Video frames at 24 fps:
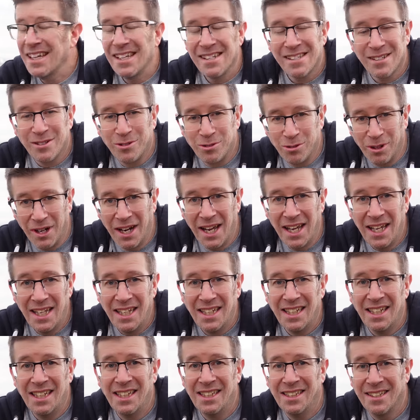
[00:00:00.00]
is grey,
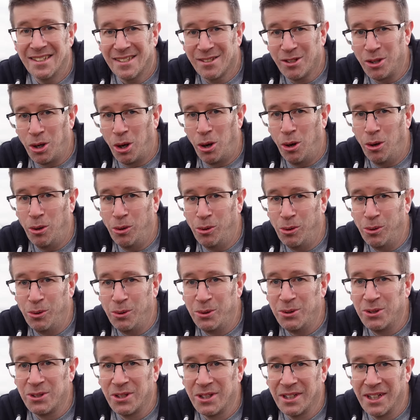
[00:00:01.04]
it is
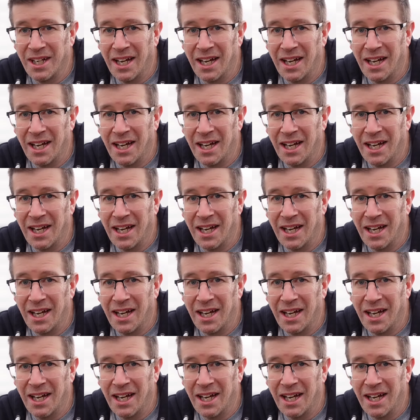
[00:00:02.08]
cold,